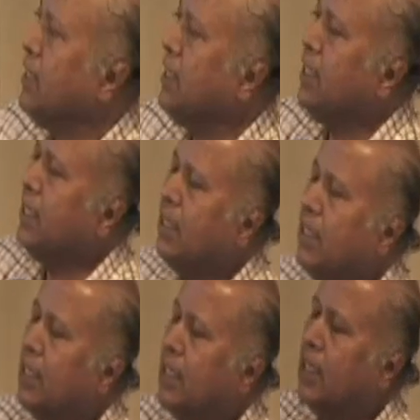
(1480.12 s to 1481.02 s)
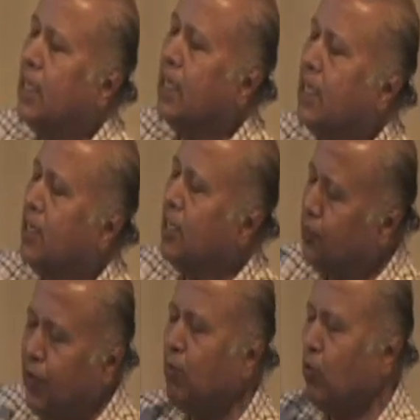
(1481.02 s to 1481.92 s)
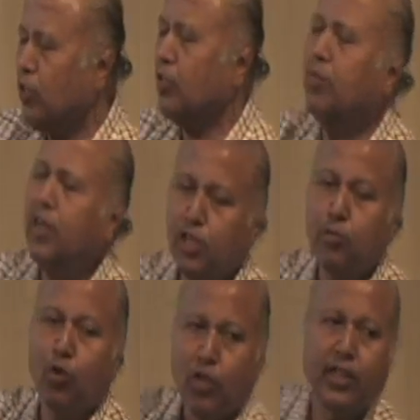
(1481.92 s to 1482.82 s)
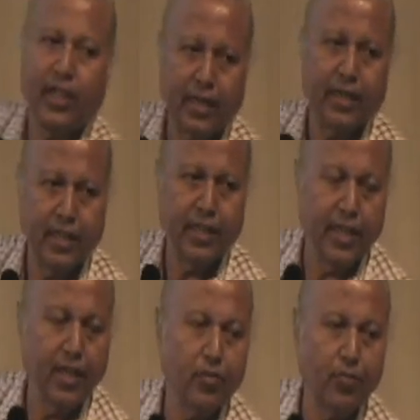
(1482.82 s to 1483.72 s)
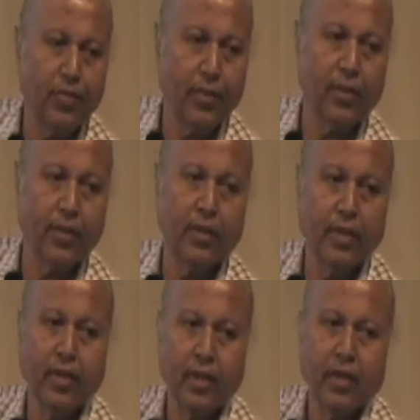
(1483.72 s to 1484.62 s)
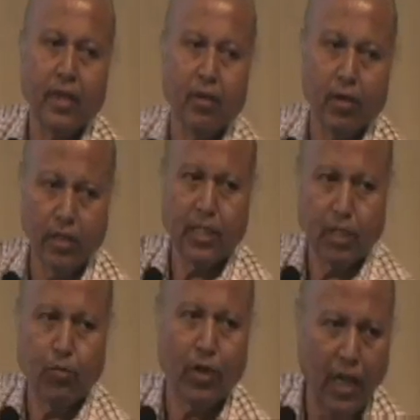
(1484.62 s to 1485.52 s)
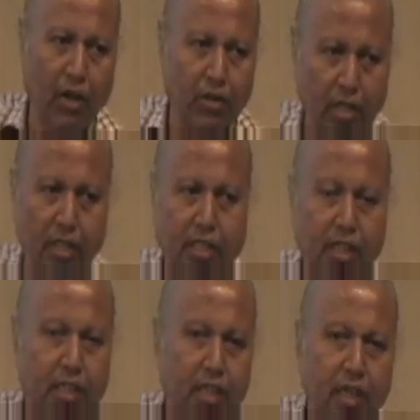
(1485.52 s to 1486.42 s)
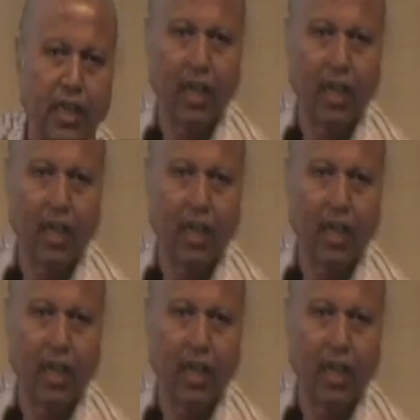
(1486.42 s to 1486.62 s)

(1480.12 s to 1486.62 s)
in fact most of the milk is more than that in India. But this is what I have done the study and